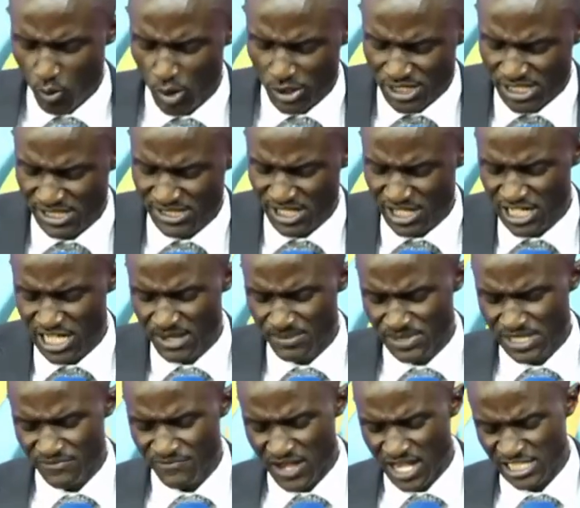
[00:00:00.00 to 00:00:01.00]
what is the
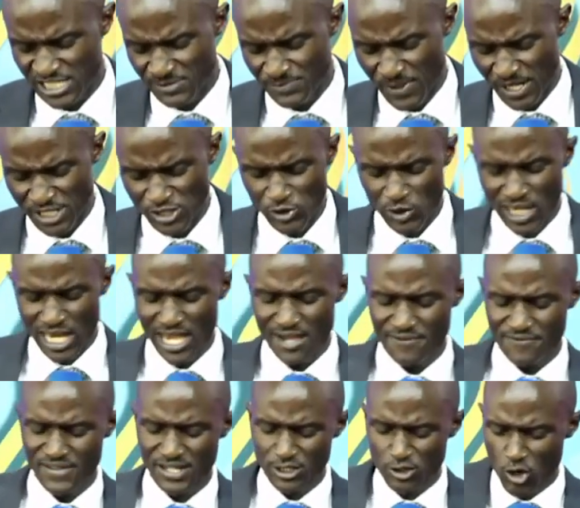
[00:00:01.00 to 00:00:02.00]
redemptive aspect in your
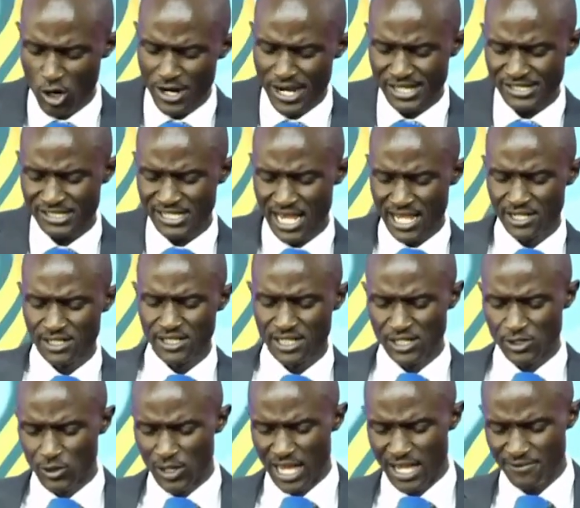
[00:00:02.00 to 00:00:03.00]
life that God has done
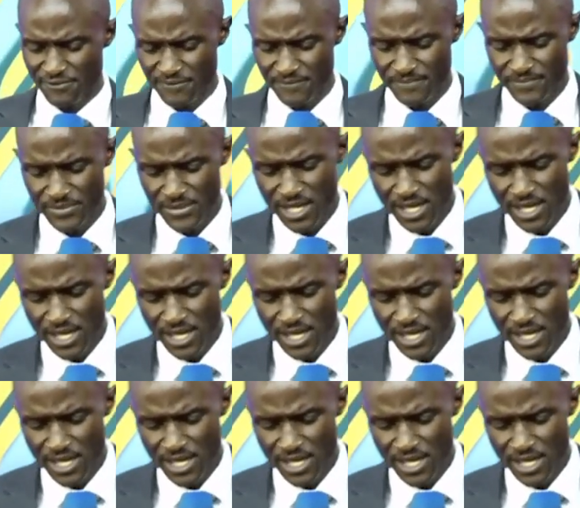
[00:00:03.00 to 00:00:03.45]
in your life?